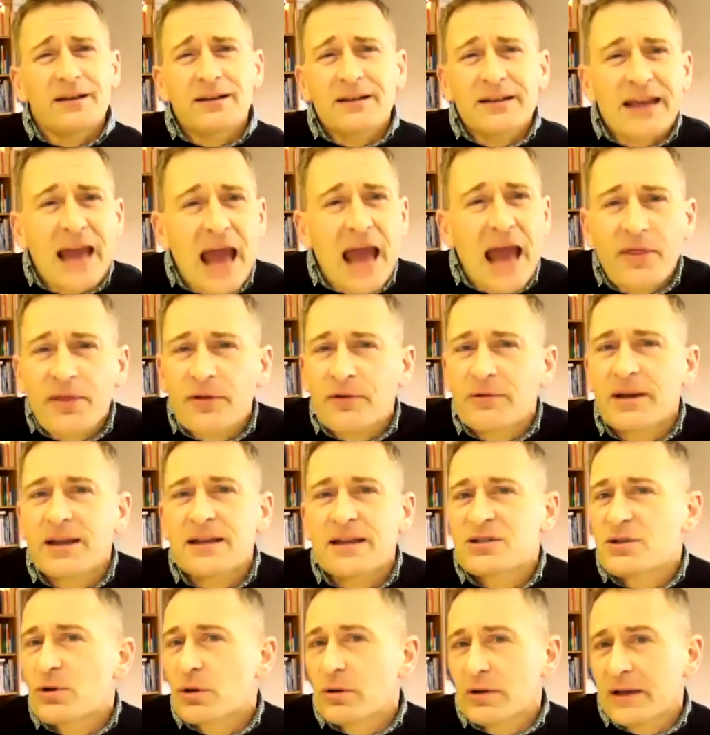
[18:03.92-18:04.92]

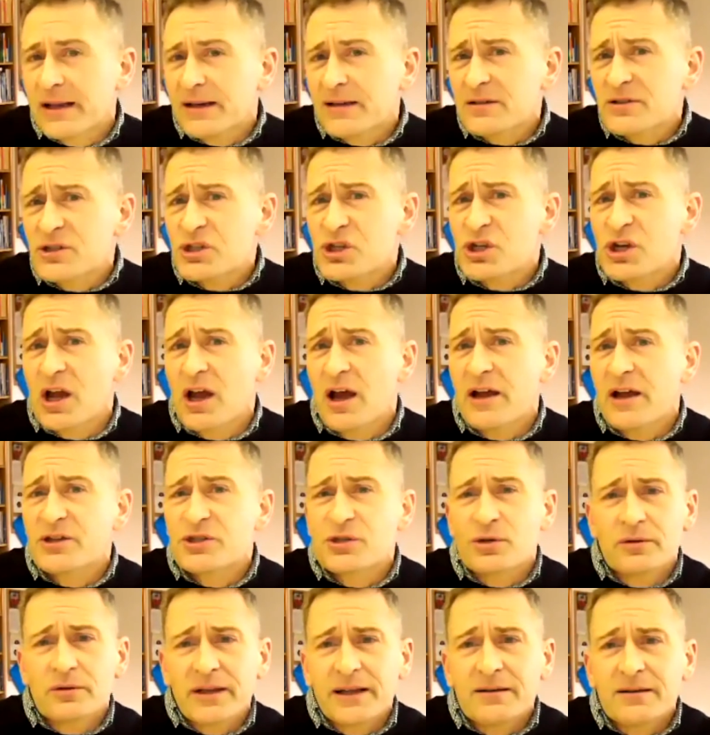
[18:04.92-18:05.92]
gatherings, your little church,
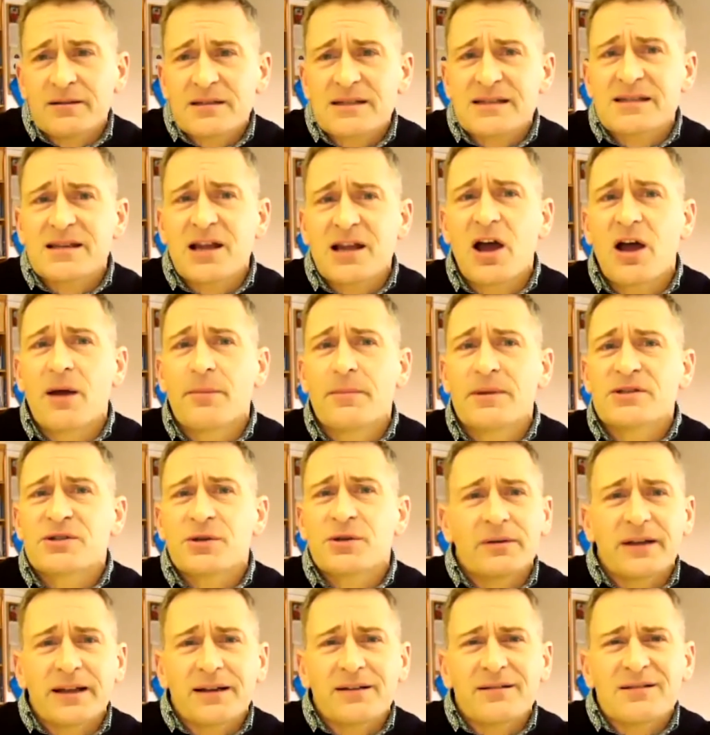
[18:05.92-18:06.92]
your little sermons,
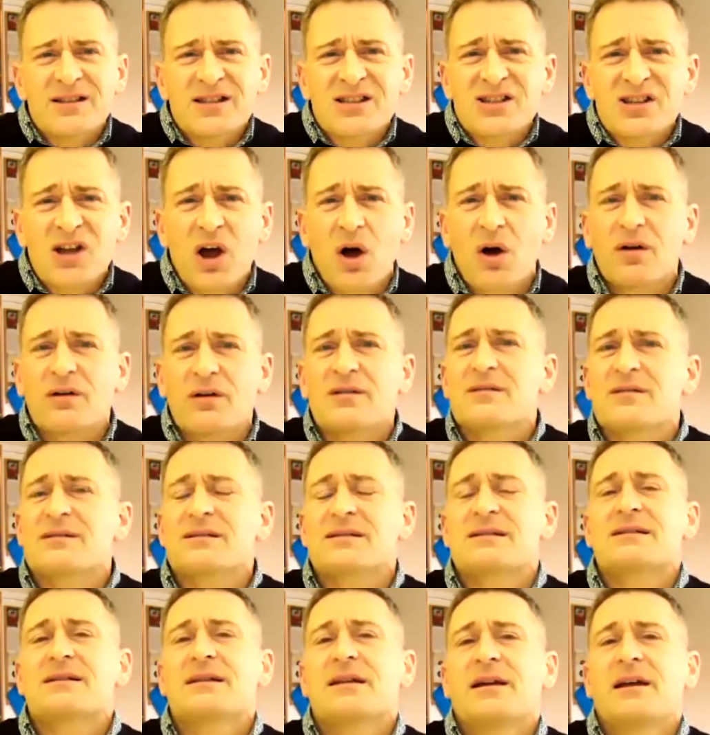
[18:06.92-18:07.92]
your little
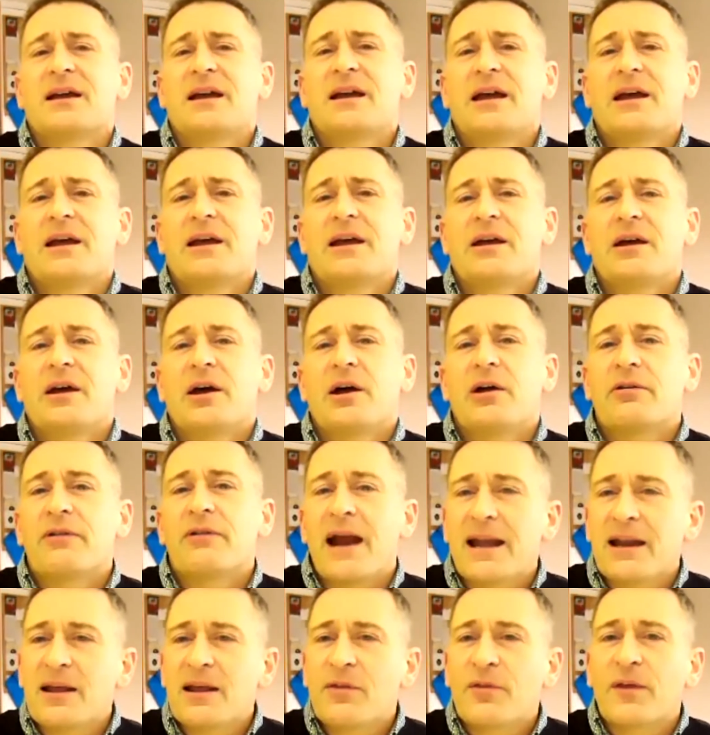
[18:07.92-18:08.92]
songs are
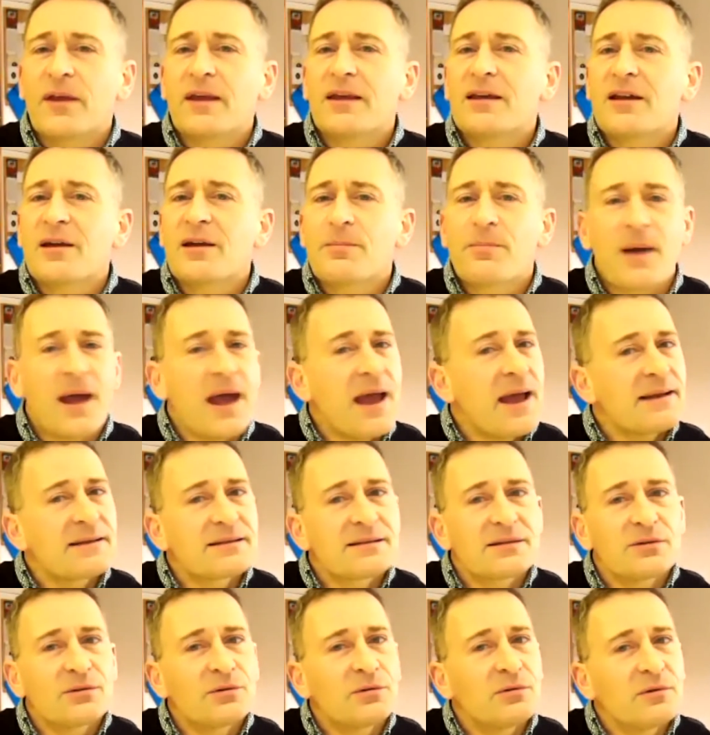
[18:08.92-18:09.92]
anything compared
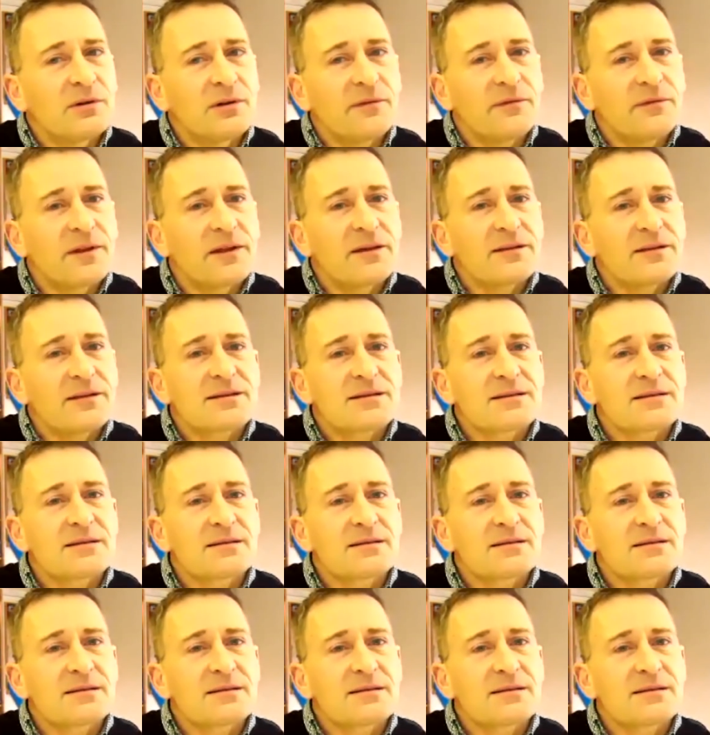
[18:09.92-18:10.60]
to all of this?